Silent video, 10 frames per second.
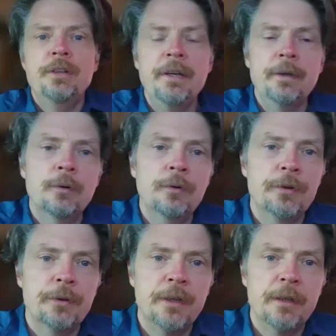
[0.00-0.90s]
deal
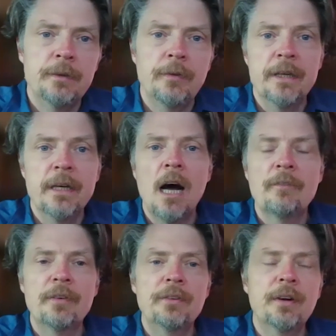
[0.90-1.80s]
during the
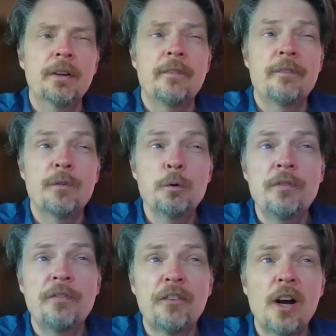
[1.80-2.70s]
conference on the
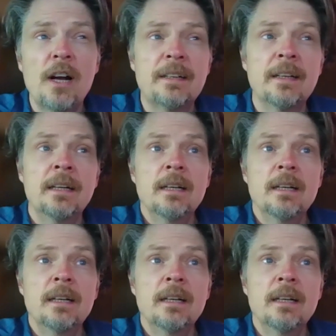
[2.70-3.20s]
food front